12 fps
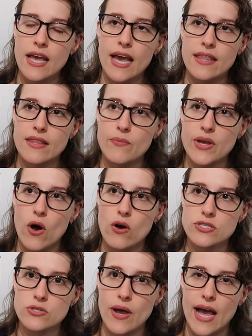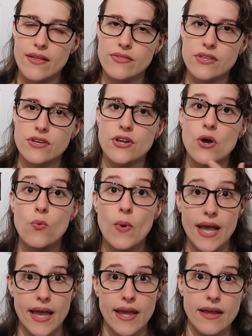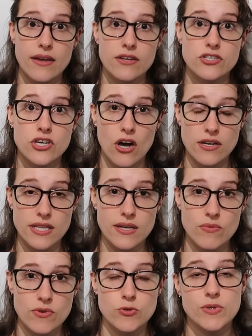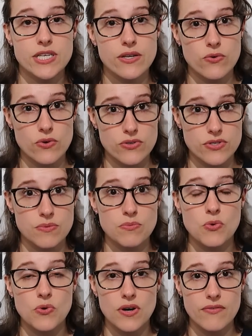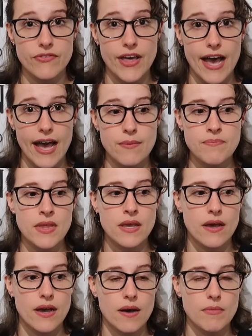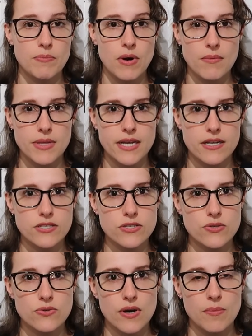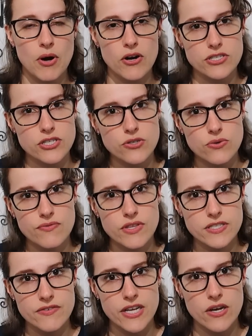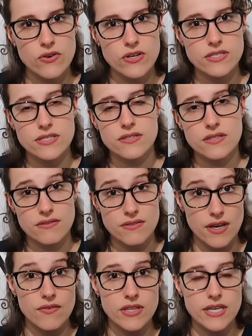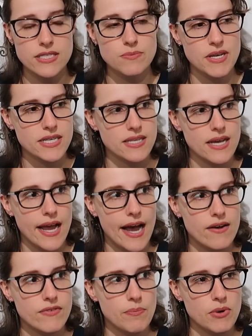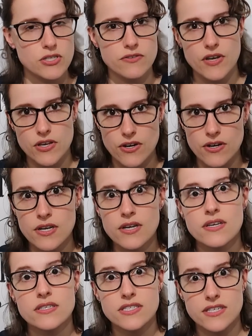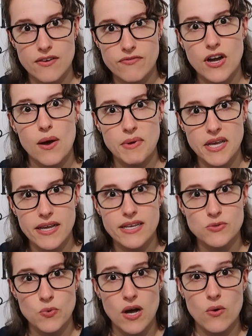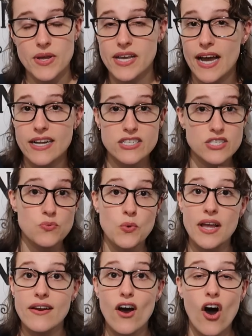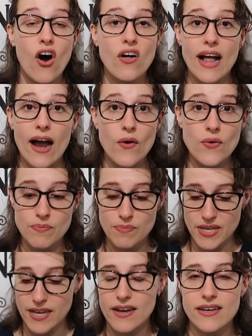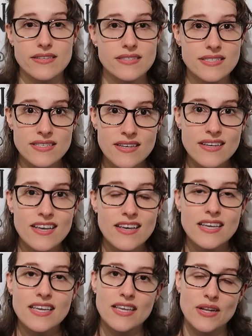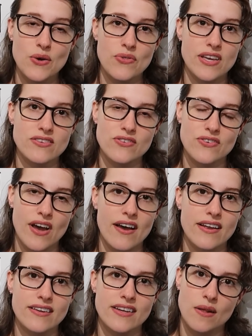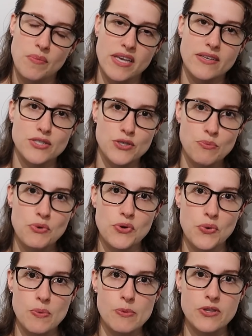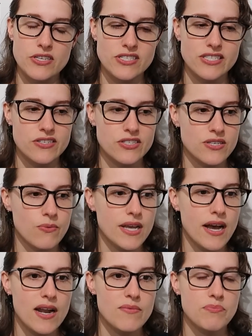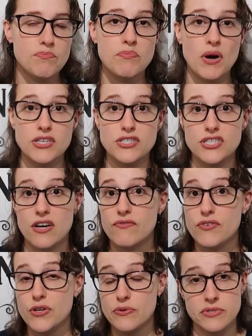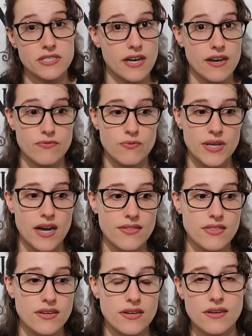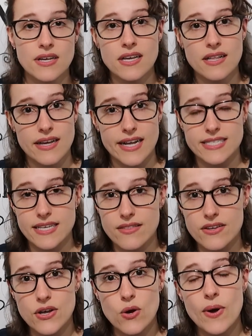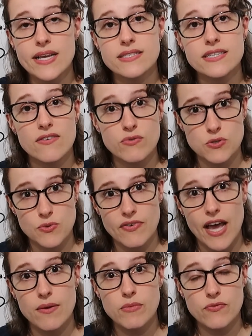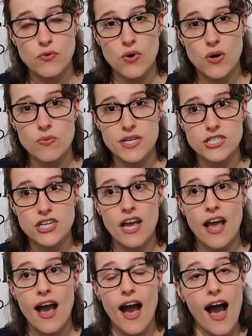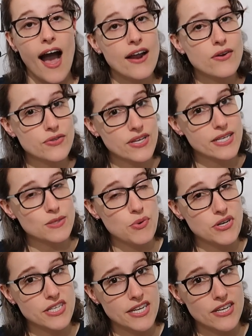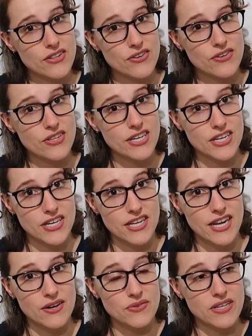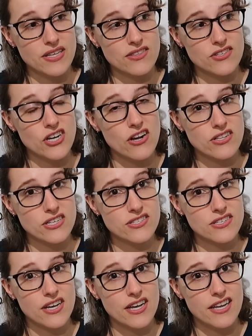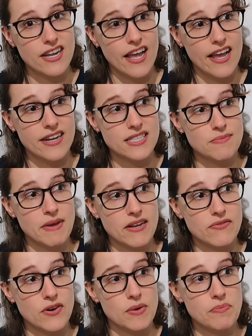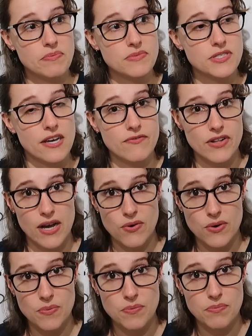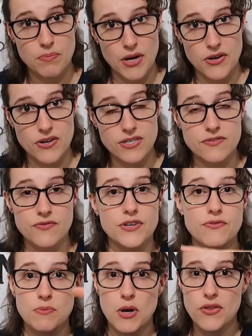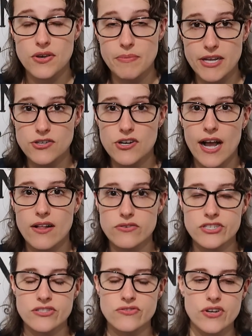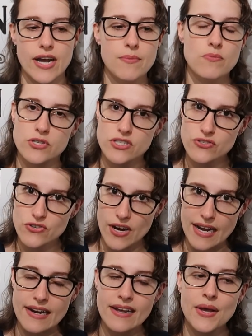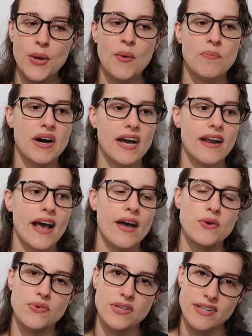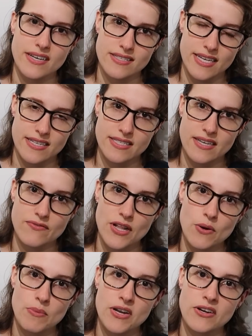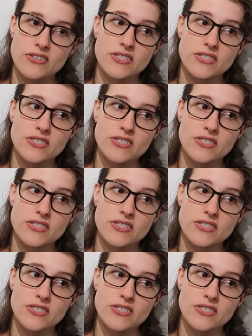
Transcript: And then we also had the No Whey chocolate, which we did order some more of that. Um, I'm probably going to do a part two of these video because of this because I have a bunch of other stuff coming as well. We kind of went all out because you know, things are not going to be super normal this year. So we got a bunch of new stuff. We got the, like I said, the No Whey stuff, which we've had before, which I don't think is particularly good. I don't think the chocolate is good and it's made from sunflower butter. It's free from all the major allergens, right? Which is great, but I don't really like the taste of sunflower butter.